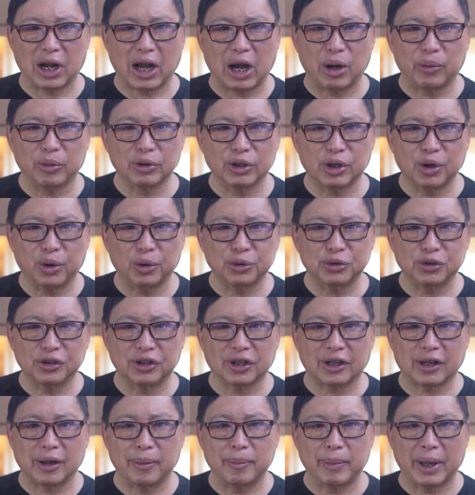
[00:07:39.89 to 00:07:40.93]
I will go to
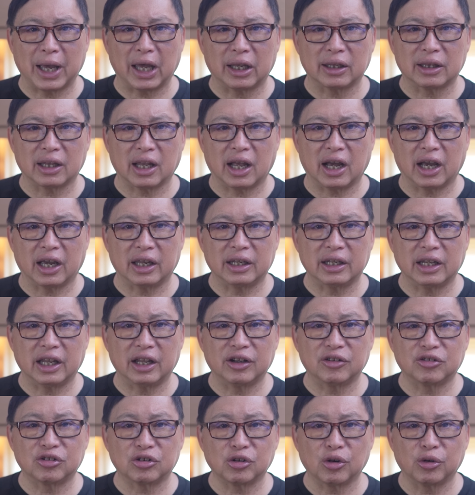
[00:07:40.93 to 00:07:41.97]
the command line
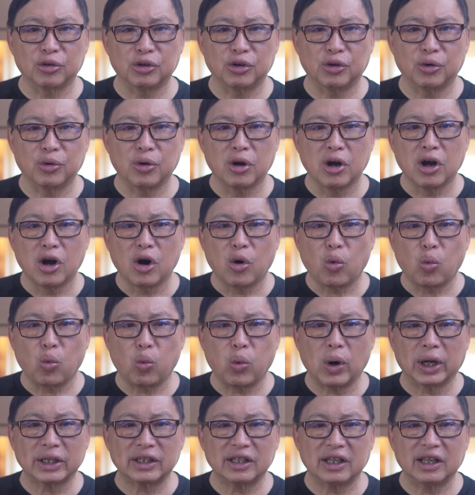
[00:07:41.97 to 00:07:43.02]
and show you
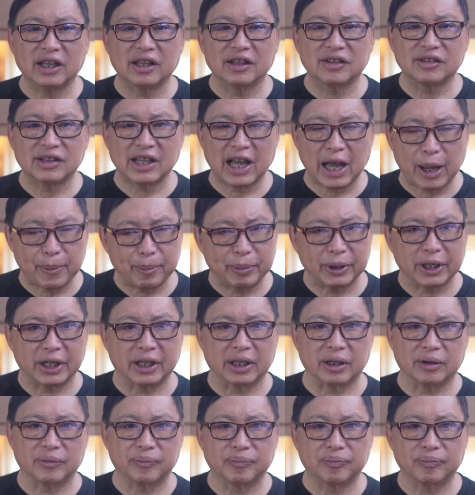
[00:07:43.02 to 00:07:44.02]
what is happening.